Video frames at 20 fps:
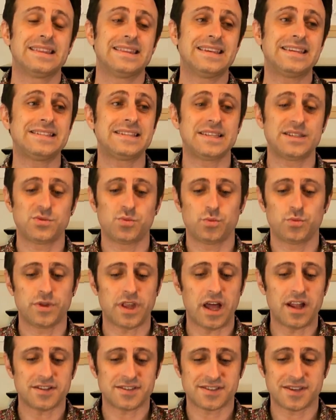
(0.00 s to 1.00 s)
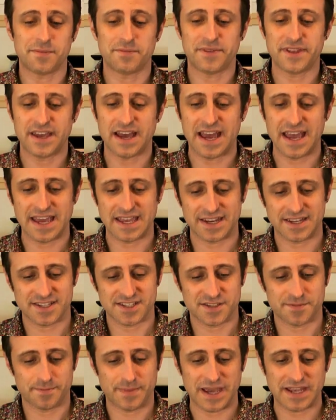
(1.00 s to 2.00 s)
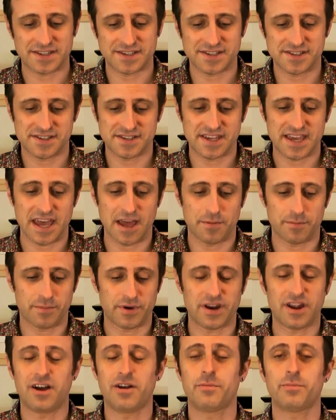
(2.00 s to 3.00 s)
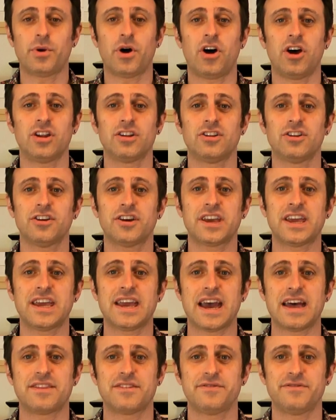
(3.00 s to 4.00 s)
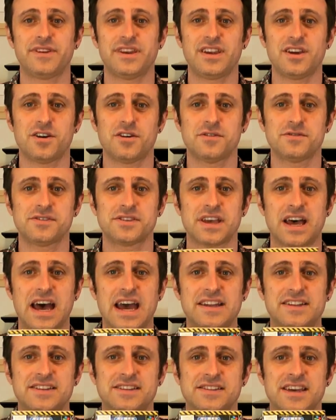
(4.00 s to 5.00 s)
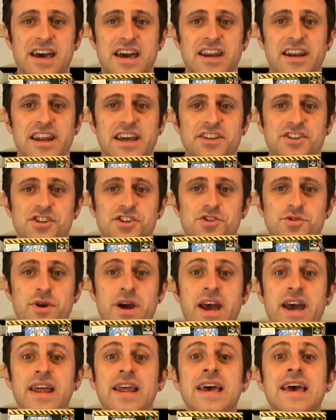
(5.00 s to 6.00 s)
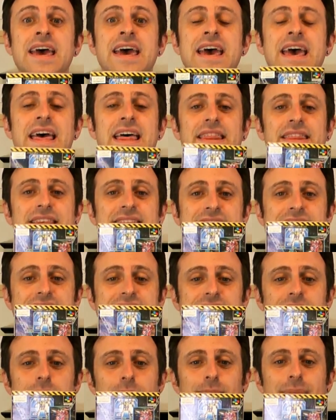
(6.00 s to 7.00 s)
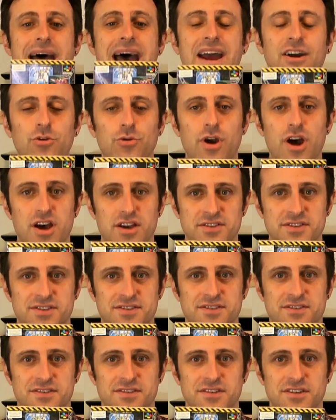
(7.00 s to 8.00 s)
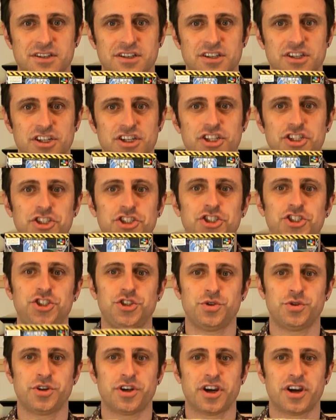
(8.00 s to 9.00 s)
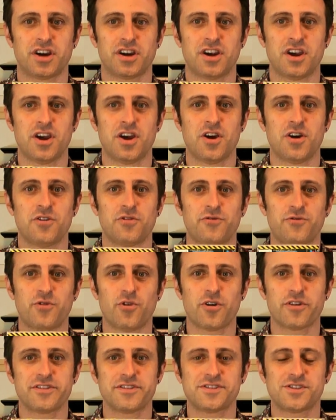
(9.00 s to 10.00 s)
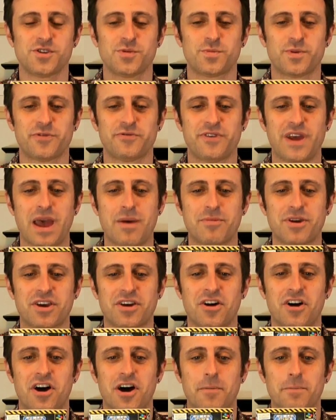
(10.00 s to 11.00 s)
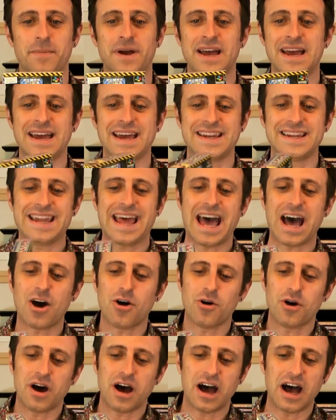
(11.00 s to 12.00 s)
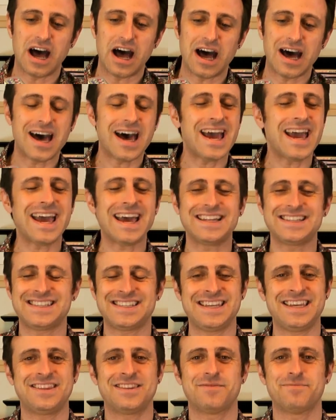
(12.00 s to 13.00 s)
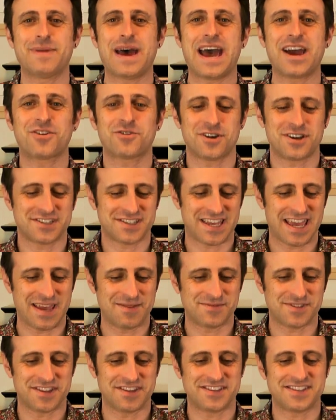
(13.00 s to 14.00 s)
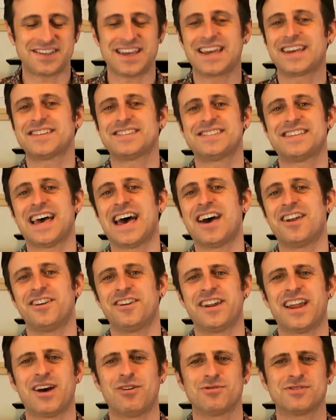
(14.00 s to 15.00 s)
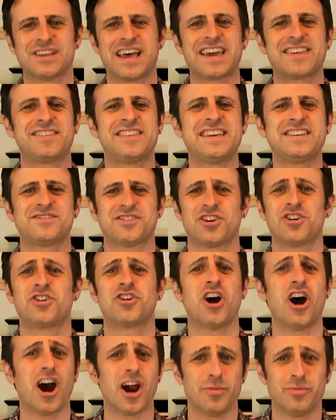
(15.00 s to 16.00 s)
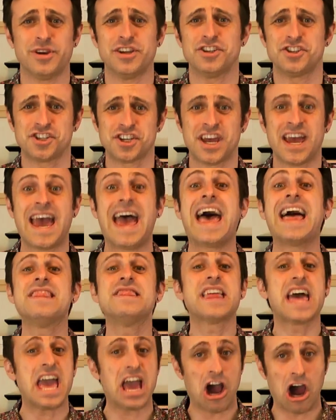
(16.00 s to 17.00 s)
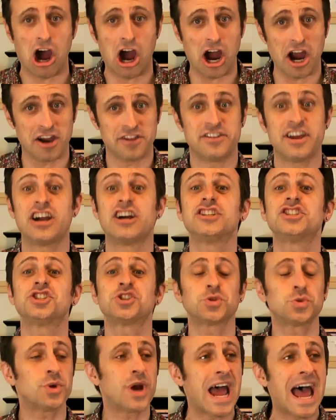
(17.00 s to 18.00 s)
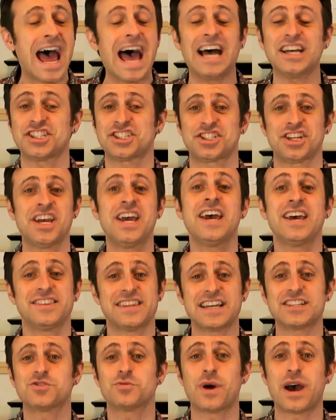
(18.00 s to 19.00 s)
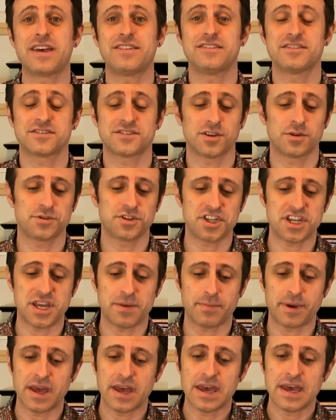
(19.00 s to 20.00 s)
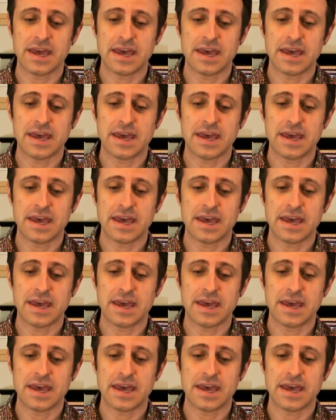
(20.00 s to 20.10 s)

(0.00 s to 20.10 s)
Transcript: This is not something I had expected to get, but upon looking at the videos, I decided I should try it. This is the Macross shooter for the Super Famicom. Now, I had seen the Macross games on the Sega Saturn, and I was like, these are garbage. And they are. They're trash. And that's why they're so cheap.